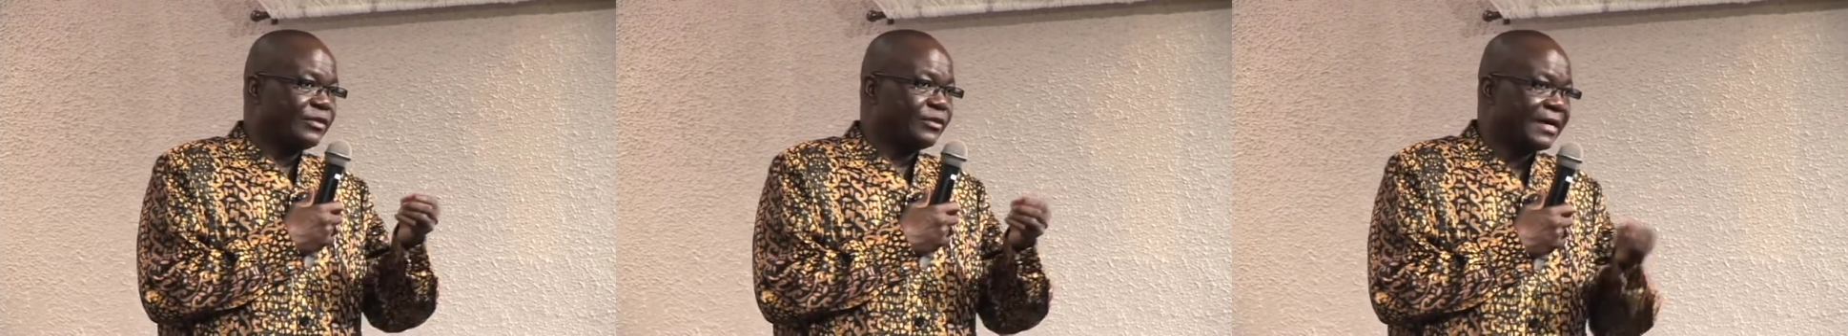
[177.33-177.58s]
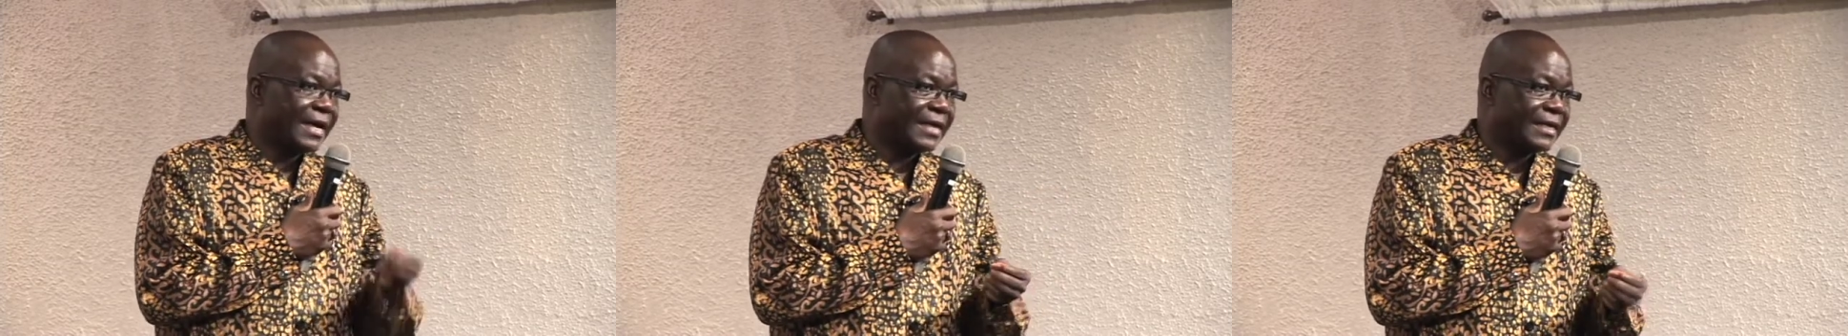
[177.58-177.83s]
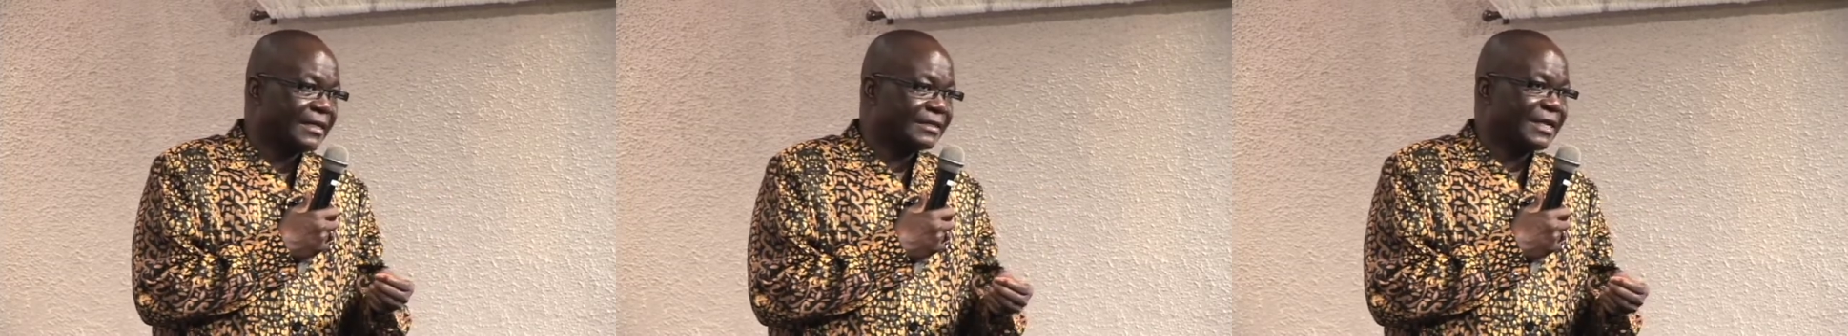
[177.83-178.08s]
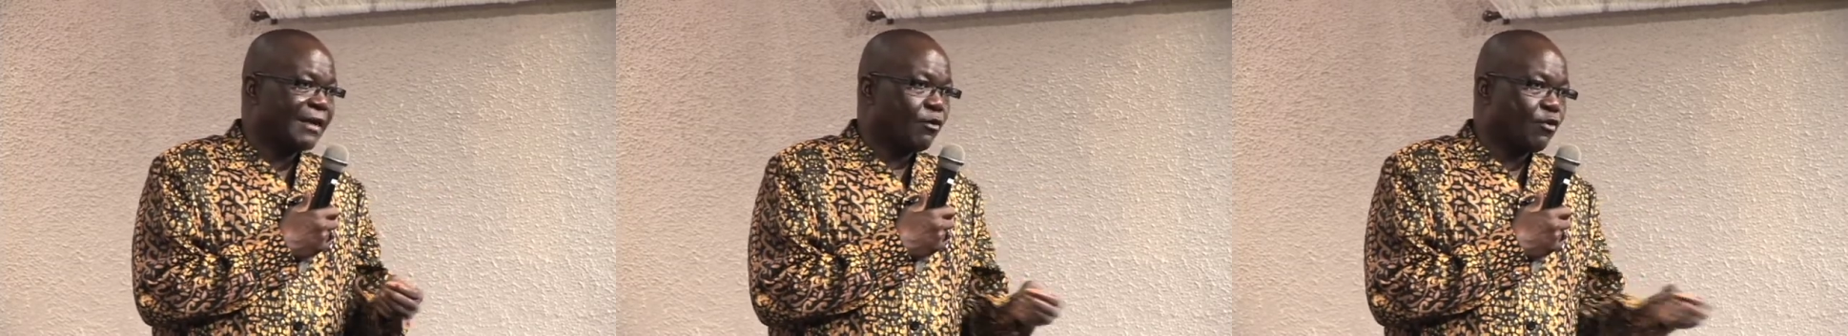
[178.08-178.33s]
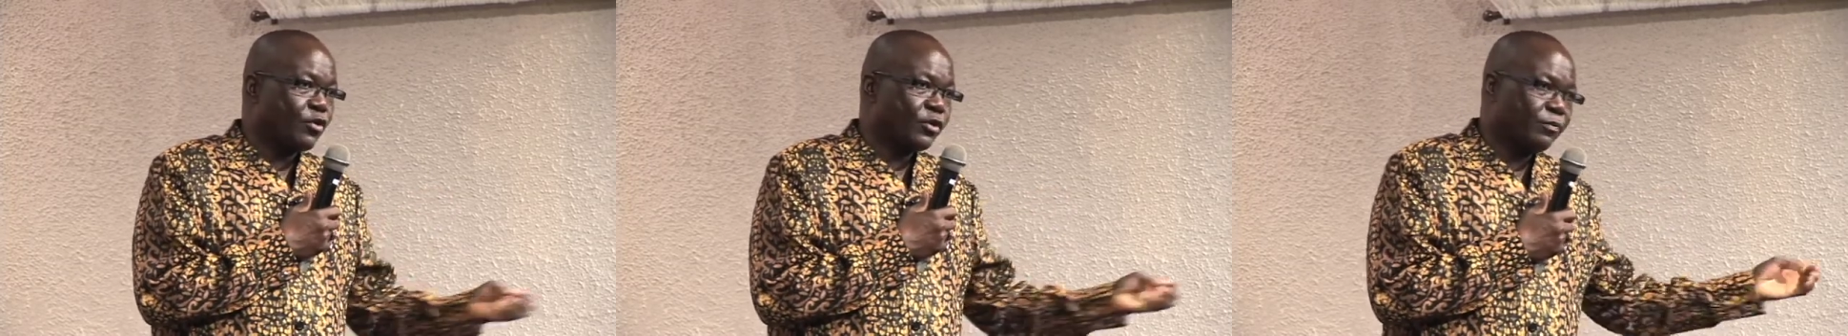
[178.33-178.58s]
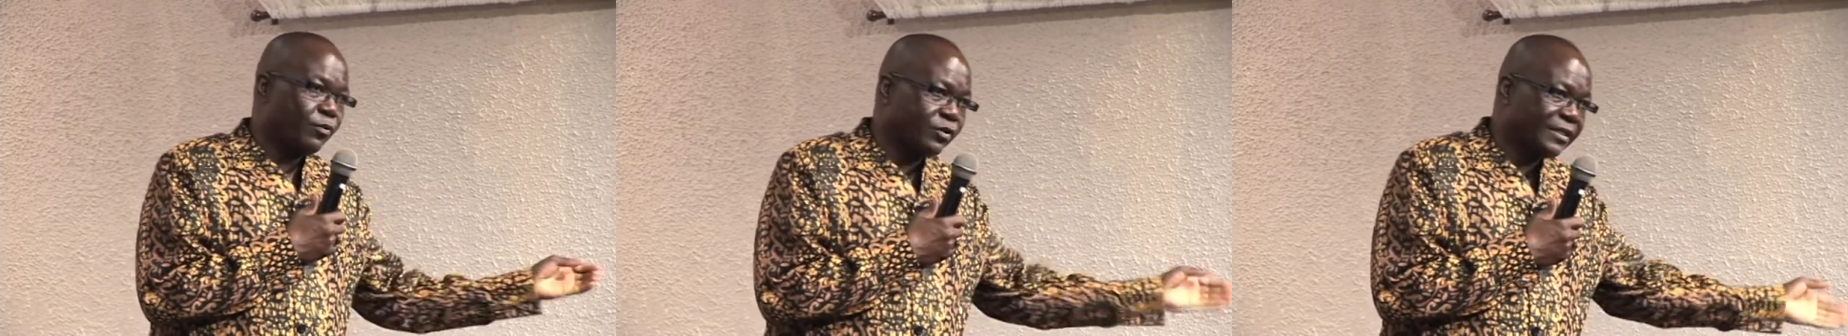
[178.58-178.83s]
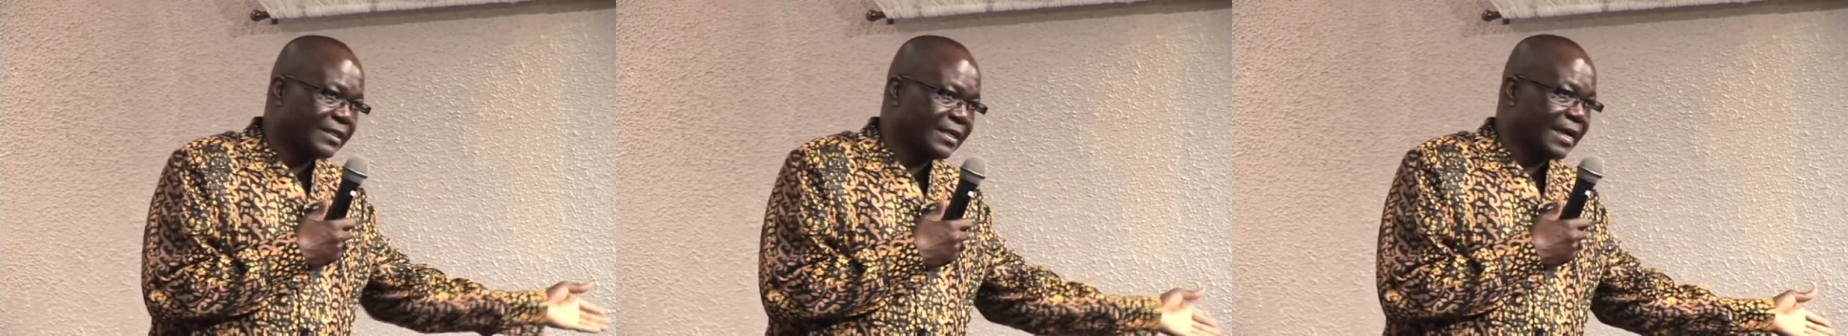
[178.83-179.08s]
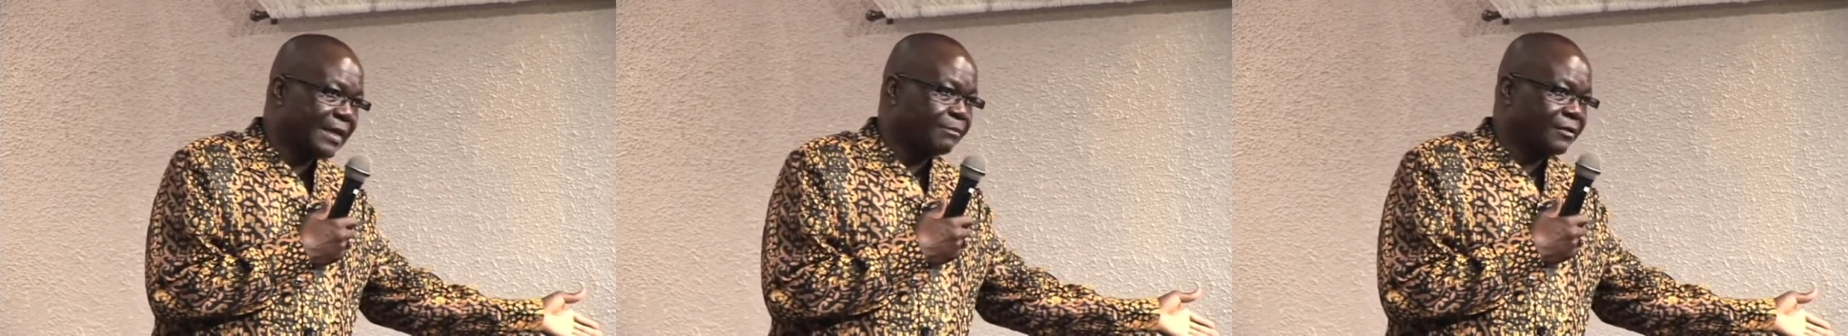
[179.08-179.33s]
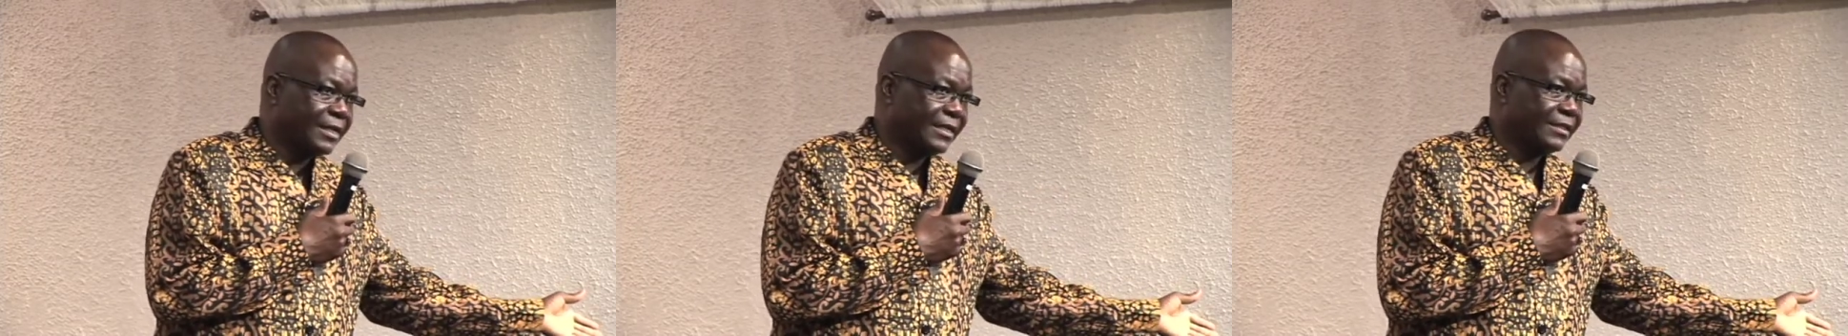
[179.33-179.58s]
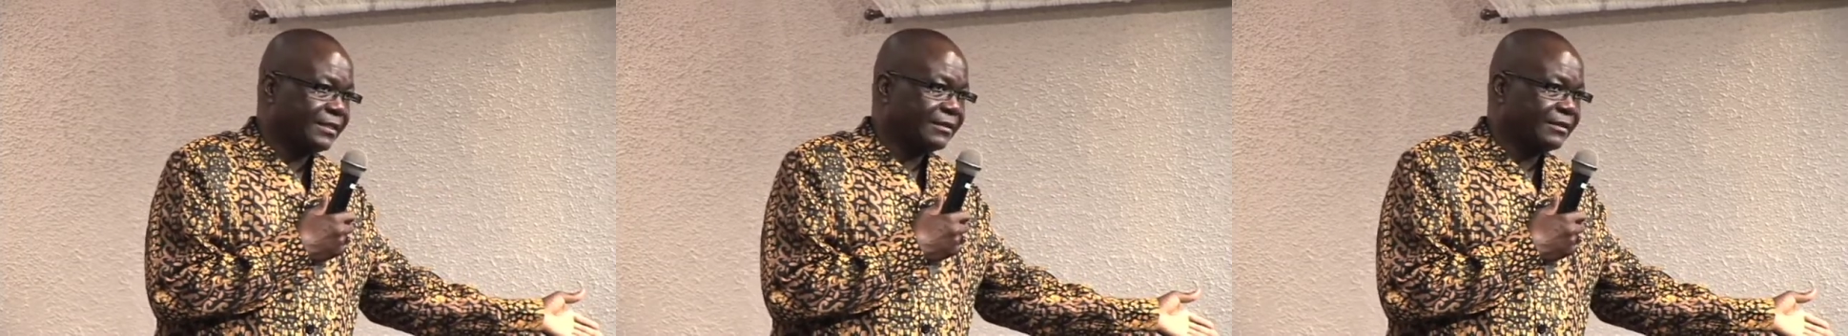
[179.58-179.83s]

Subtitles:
tonight is not all you put in that plate.